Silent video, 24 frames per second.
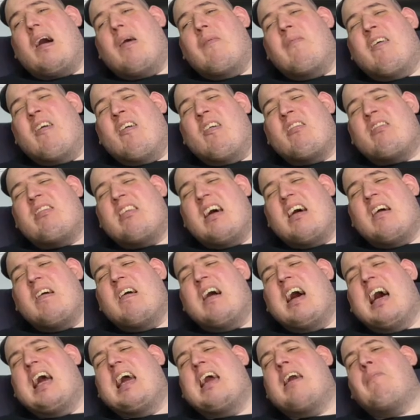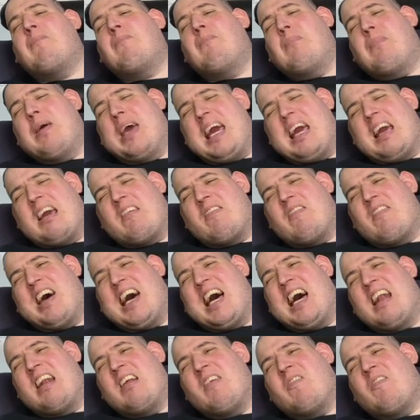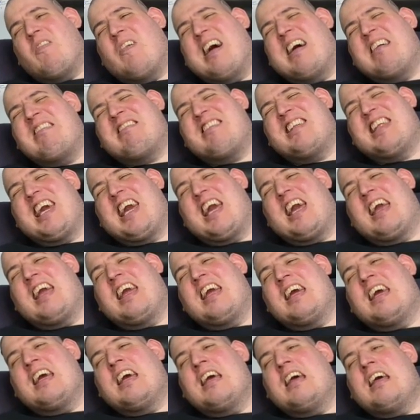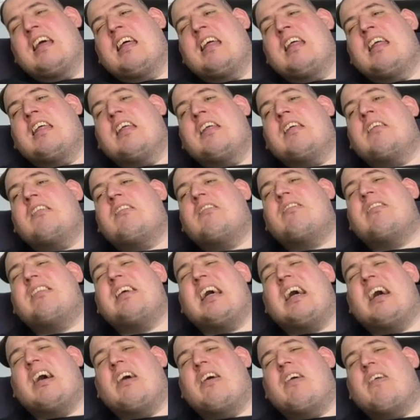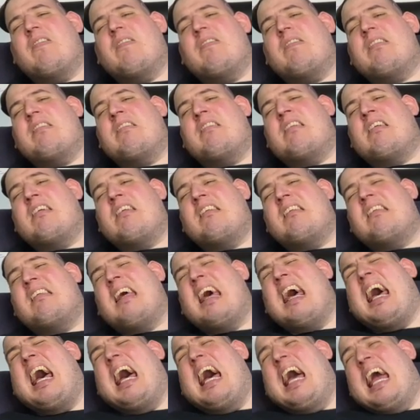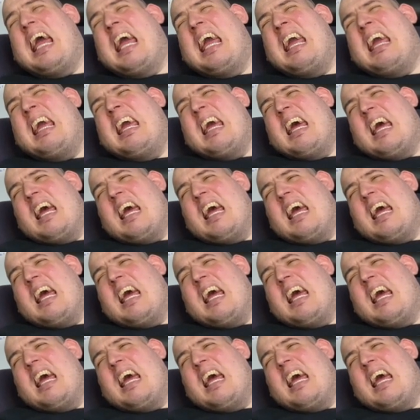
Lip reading: also a big fan of wrestling. So today